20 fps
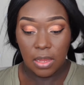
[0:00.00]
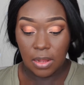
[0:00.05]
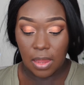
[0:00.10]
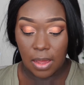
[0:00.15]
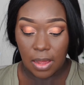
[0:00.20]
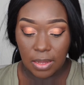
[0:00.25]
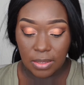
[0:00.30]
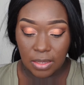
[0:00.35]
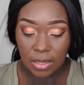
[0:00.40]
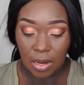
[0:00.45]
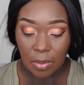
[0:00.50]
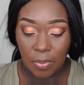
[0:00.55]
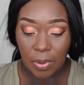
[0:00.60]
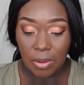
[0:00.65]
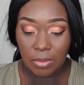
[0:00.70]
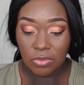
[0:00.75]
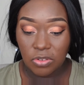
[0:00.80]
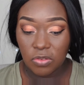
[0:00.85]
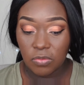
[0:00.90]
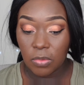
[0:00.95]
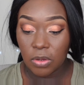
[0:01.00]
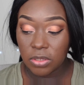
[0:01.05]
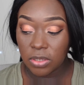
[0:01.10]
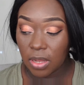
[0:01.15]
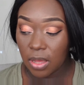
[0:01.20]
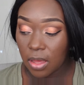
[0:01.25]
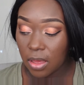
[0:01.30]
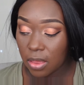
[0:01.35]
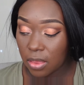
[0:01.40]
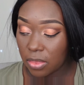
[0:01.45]
like I said, I pumped too
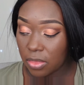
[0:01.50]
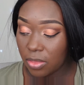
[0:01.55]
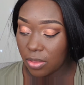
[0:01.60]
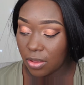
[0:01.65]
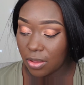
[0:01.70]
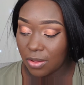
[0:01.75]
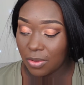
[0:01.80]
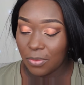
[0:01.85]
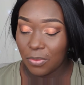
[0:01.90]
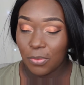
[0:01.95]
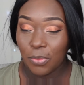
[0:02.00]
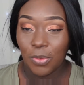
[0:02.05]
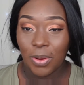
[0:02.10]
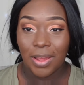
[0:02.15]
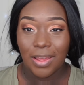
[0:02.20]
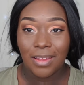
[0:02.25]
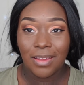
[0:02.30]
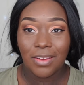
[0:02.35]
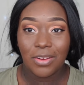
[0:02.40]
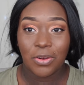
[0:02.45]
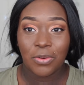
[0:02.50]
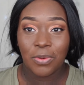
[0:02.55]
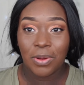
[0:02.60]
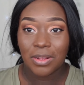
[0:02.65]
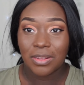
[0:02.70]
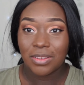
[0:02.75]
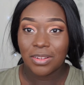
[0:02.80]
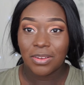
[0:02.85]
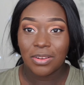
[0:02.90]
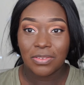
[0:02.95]
much of the white
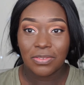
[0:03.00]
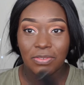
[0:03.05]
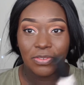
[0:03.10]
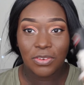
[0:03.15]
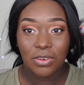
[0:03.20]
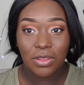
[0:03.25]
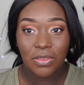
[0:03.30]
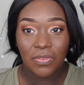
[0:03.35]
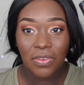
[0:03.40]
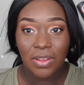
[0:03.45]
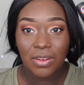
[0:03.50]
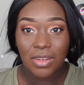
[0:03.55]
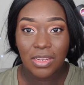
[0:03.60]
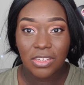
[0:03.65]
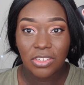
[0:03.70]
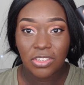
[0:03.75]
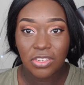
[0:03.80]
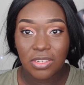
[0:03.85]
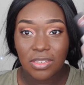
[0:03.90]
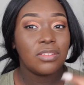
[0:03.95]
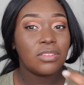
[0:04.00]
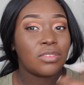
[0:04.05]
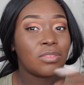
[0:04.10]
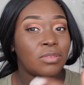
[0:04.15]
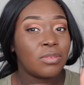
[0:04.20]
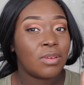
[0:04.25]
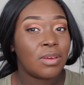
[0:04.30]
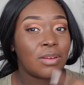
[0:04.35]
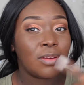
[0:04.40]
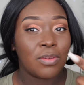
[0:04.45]
corrector for the foundation.
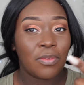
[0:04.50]
So,